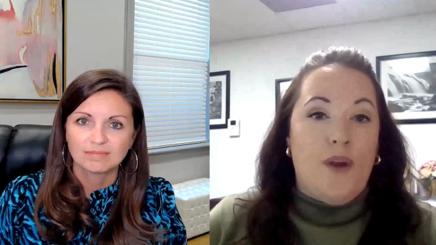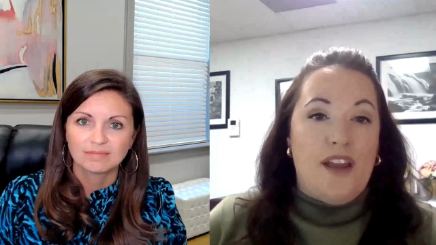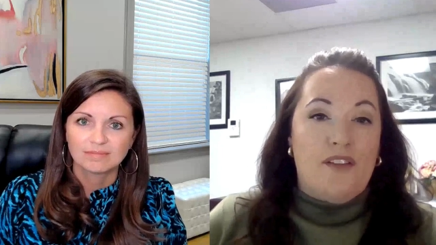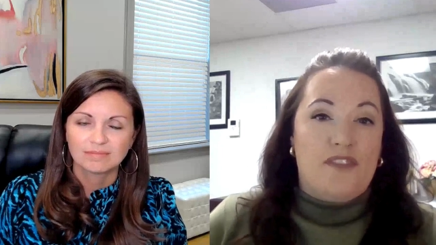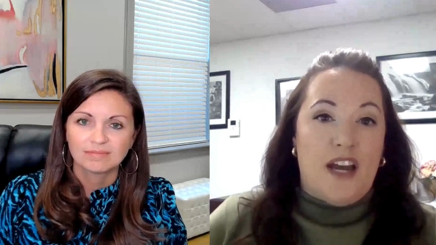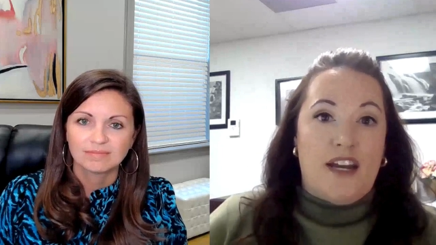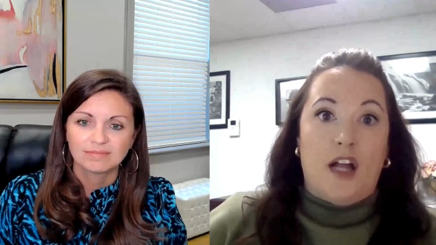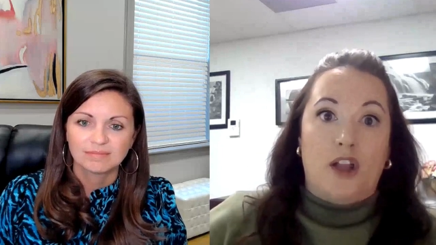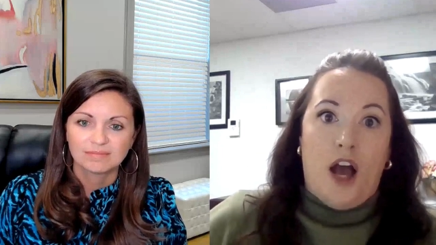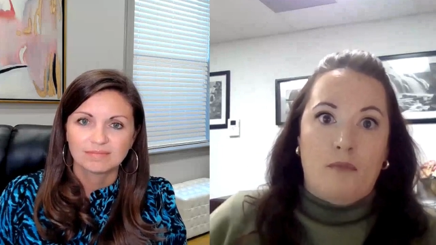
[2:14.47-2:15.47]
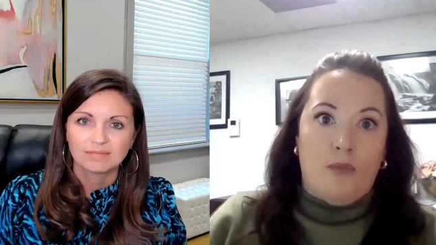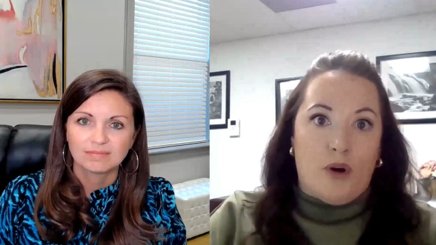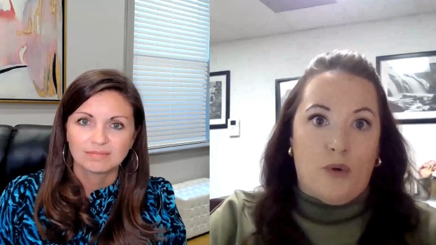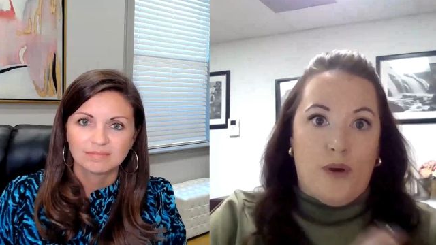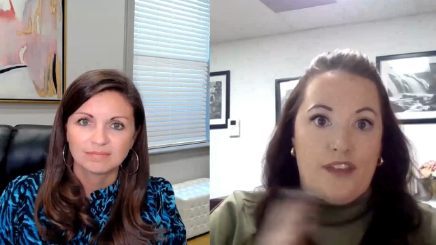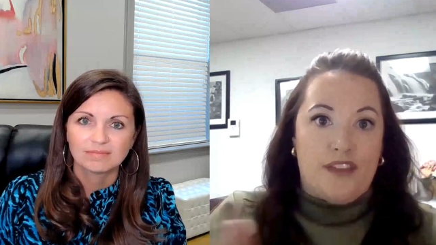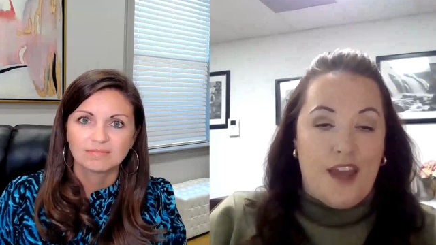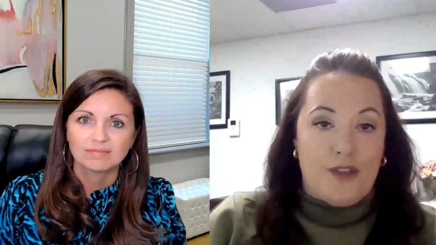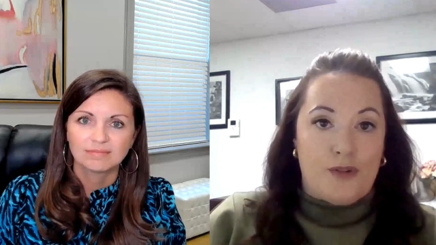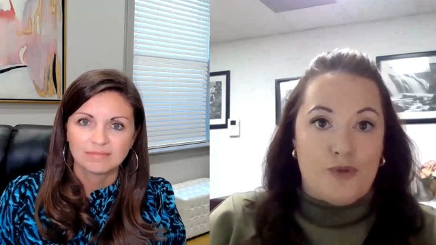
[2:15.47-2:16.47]
Speaker 1: we have done a lot more
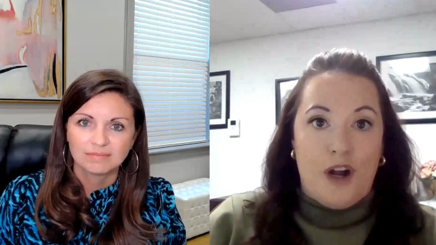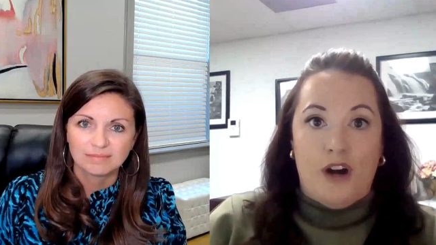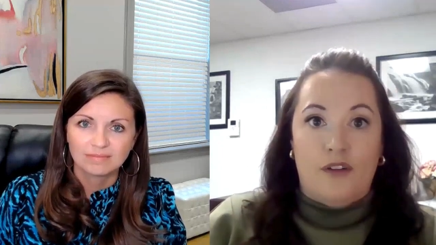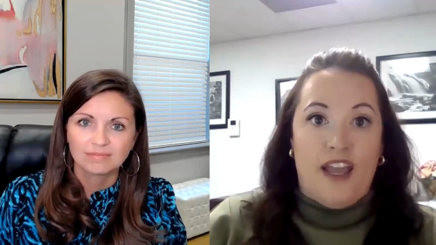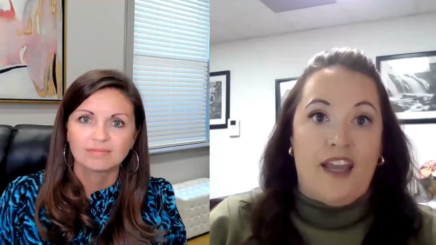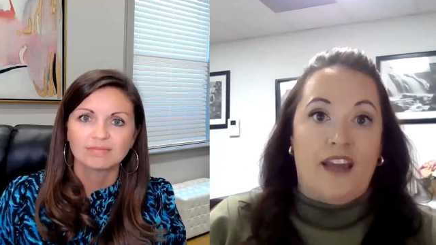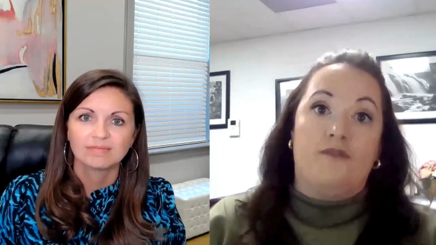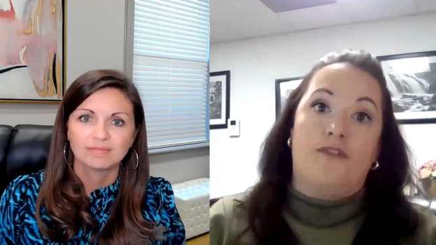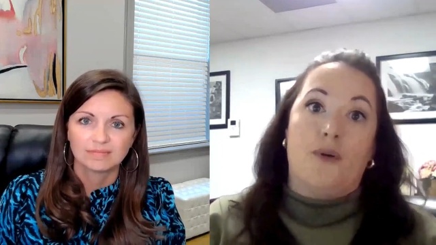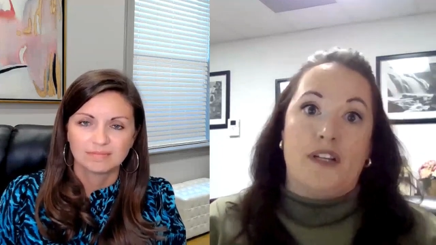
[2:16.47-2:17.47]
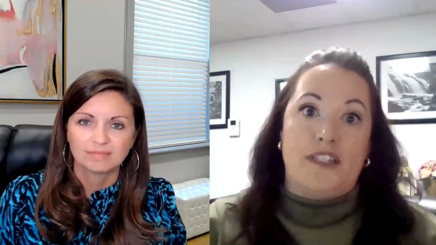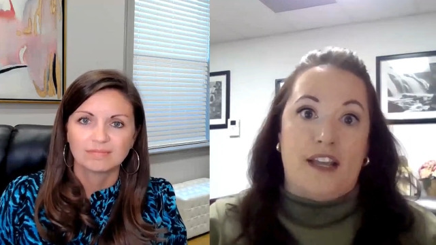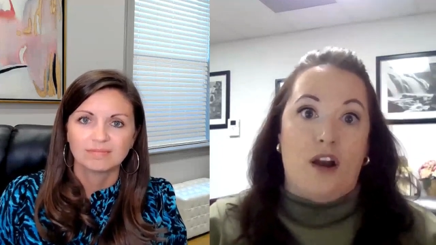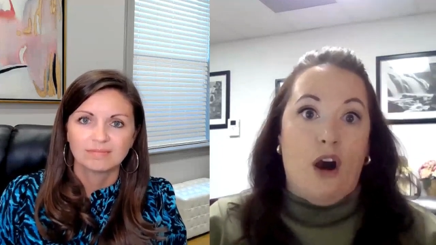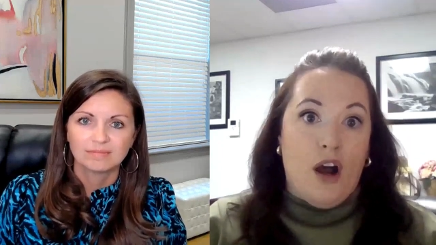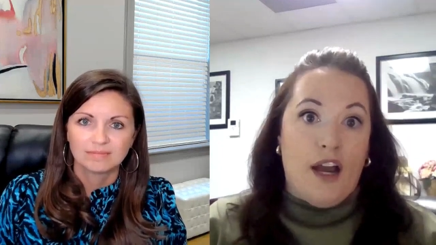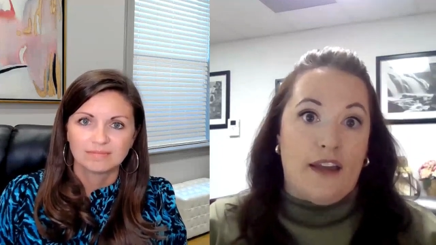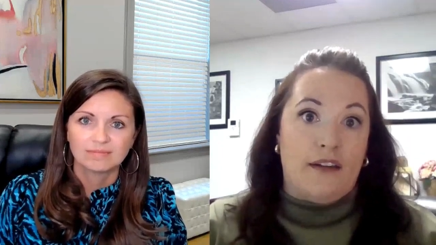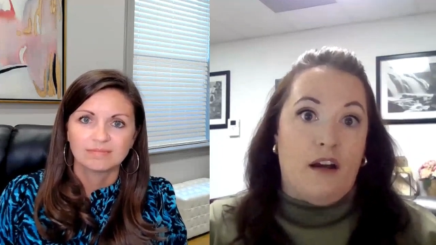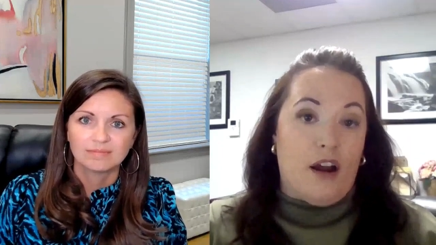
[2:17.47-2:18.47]
with K through 12 and focusing
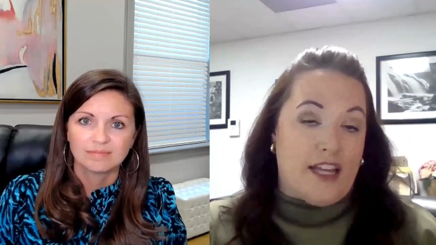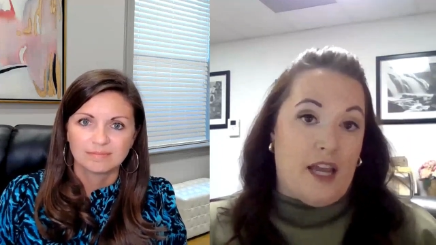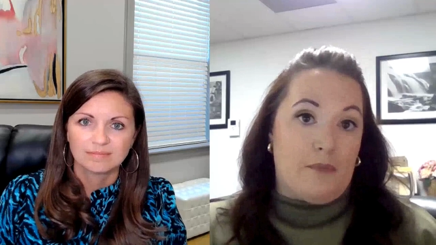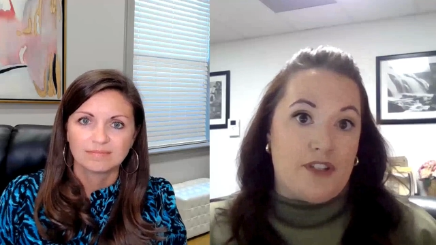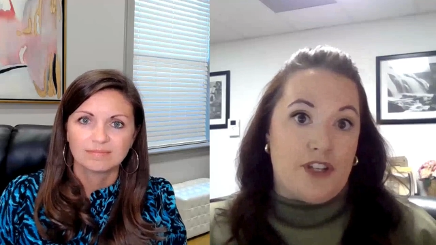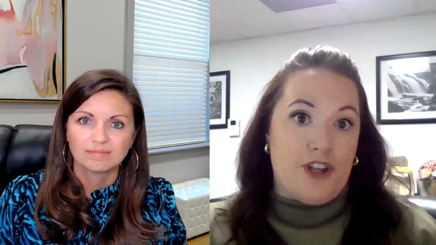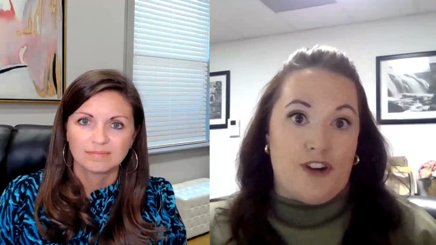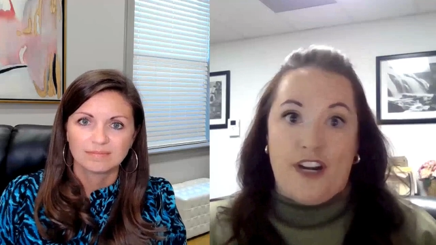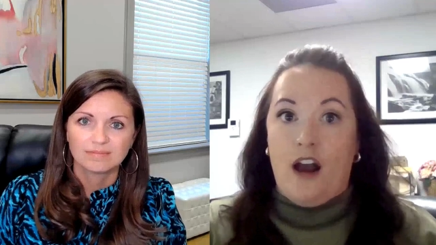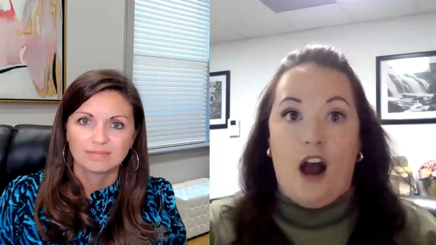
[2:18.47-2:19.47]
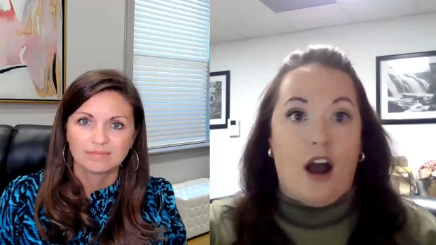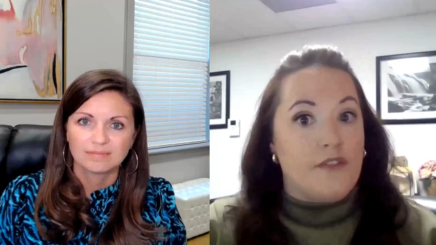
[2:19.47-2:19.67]
on on campus security.